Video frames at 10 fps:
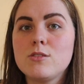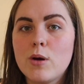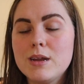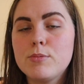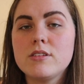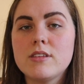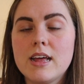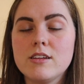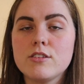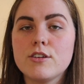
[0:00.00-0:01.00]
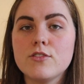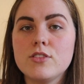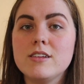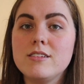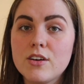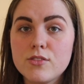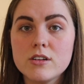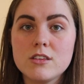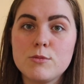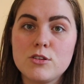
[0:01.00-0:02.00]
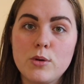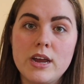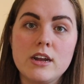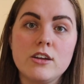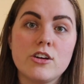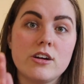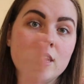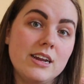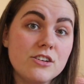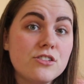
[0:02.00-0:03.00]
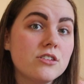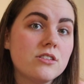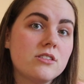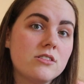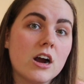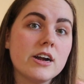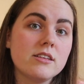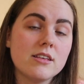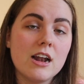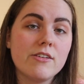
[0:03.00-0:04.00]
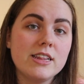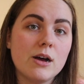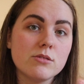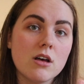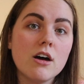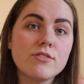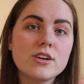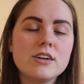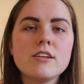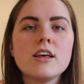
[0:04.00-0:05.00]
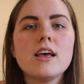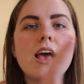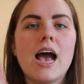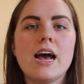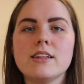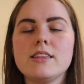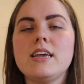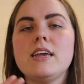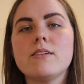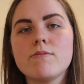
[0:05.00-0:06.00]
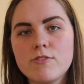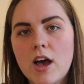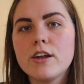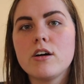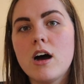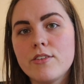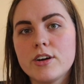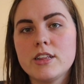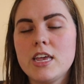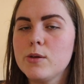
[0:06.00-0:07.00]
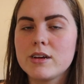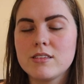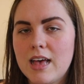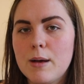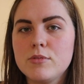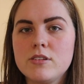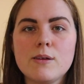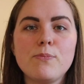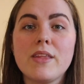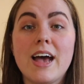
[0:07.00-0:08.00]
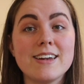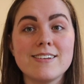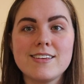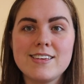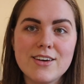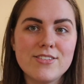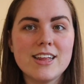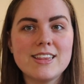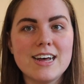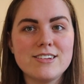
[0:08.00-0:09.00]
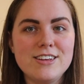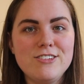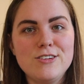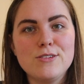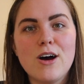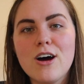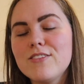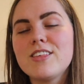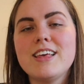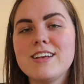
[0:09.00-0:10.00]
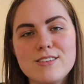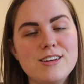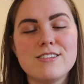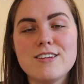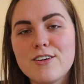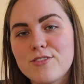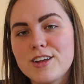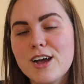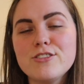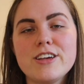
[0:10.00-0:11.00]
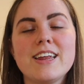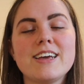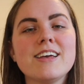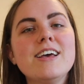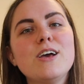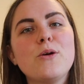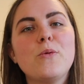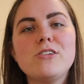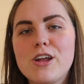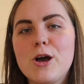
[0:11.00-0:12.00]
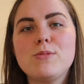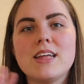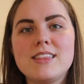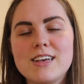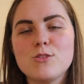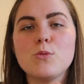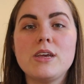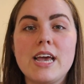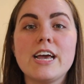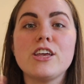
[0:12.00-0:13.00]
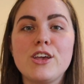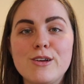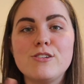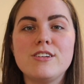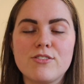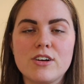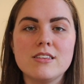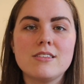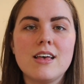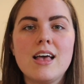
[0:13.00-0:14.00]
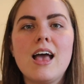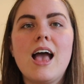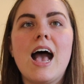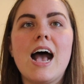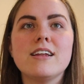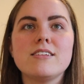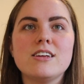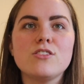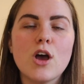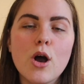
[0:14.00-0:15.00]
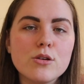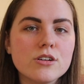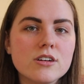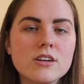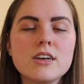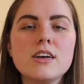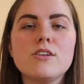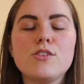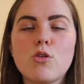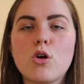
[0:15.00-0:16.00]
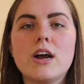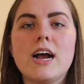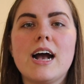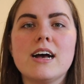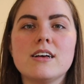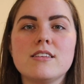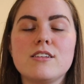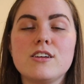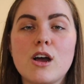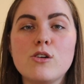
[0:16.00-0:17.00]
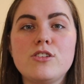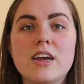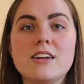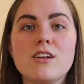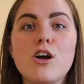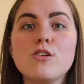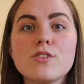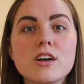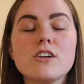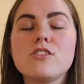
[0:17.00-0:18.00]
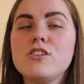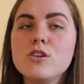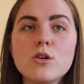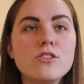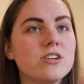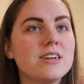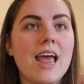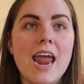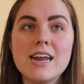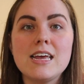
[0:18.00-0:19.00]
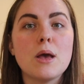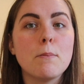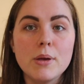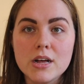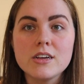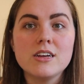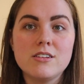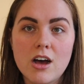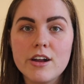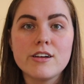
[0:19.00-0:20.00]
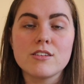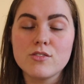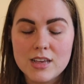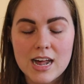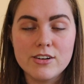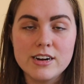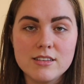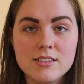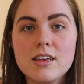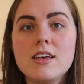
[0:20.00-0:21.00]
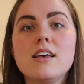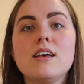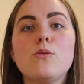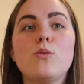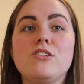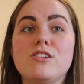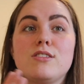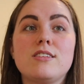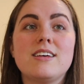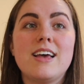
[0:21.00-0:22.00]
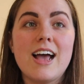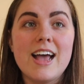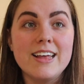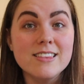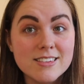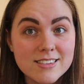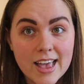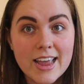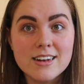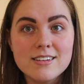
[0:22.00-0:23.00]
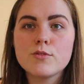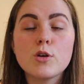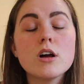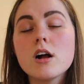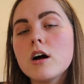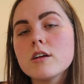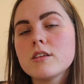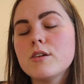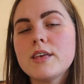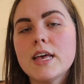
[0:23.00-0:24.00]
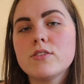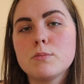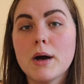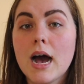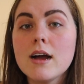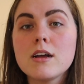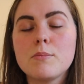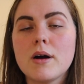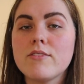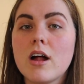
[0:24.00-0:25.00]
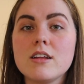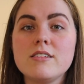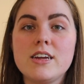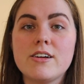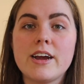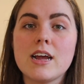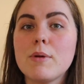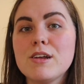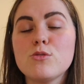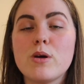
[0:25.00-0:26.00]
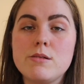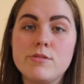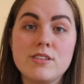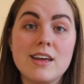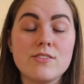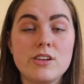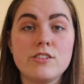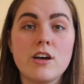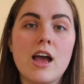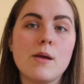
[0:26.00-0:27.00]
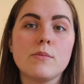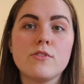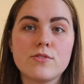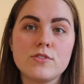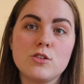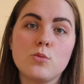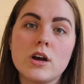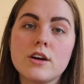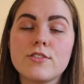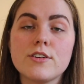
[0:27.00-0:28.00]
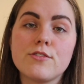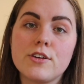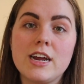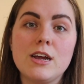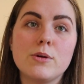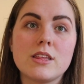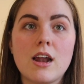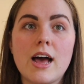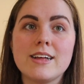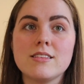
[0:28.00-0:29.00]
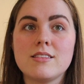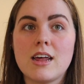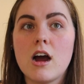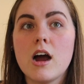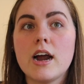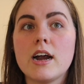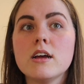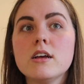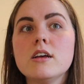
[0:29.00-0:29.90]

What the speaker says: 20% of the difference between your initial starting salary that was offered and the final offer that you accept. And given that they'll teach you all of the things you need to know for negotiating, we should hope that this will be a huge difference. And in total, RORA has negotiated over $280 million of salaries, which is insane. RORA also gives back by volunteering about 20% of their time to work for free with clients that are